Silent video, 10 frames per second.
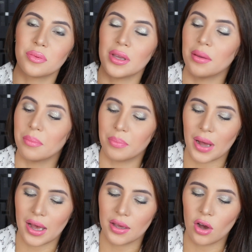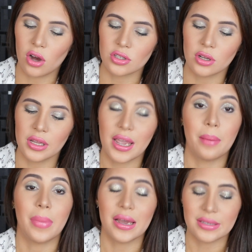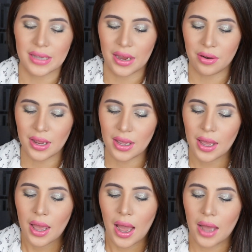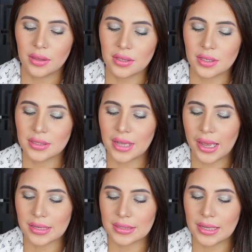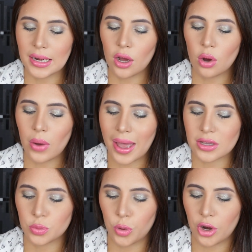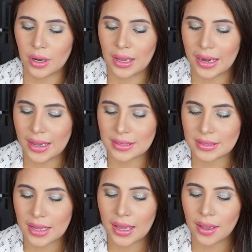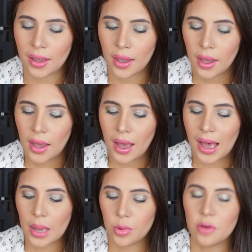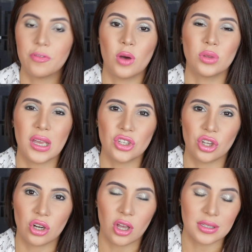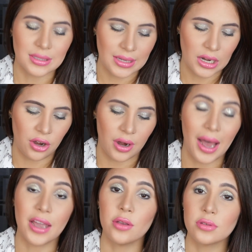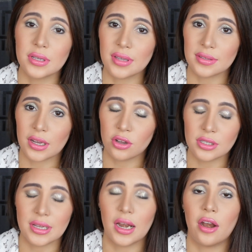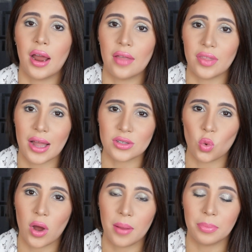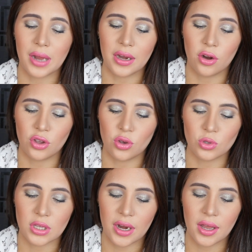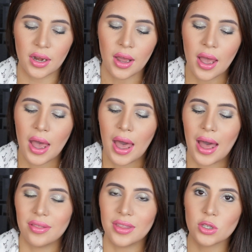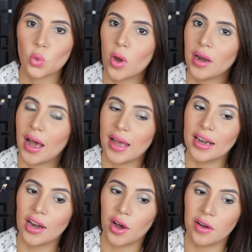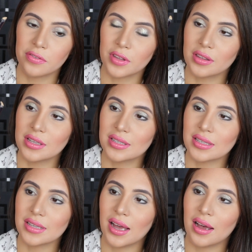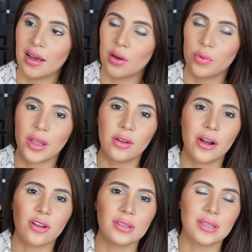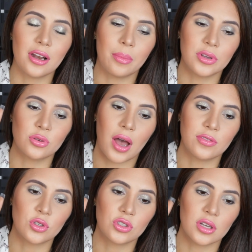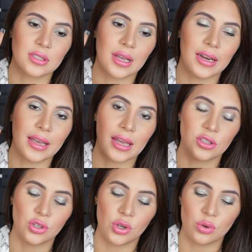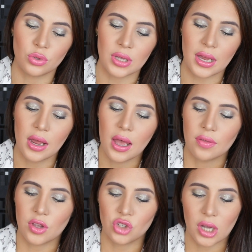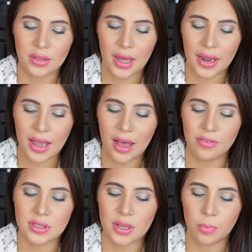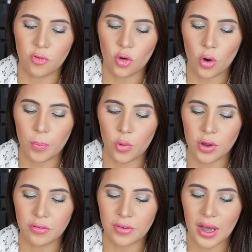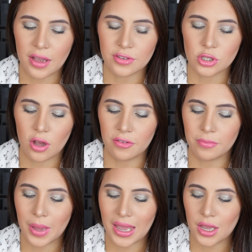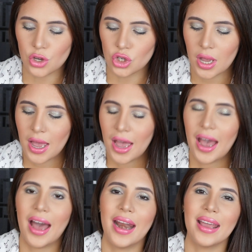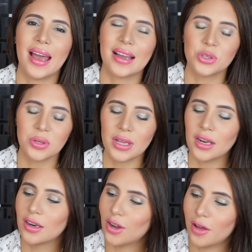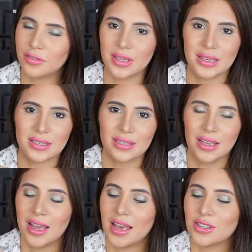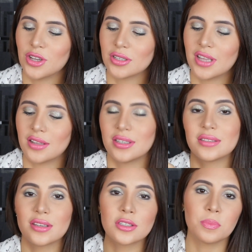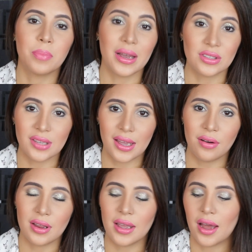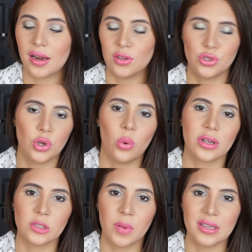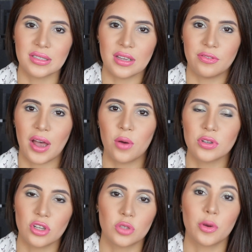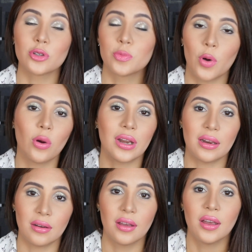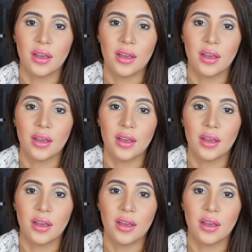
to me by Octolie and by Terry. And this is the Estilo Expert Click Stick Hybrid Foundation Concealer. I use this as a concealer, and that's what I'm planning on using it in. And this one I love. This is a regular concealer, but you have to just click it to use it. The shade that I have is the 4.5 Soft Beige. And I actually love this. It's just that since it's by Terry and it's so expensive, I was just postponing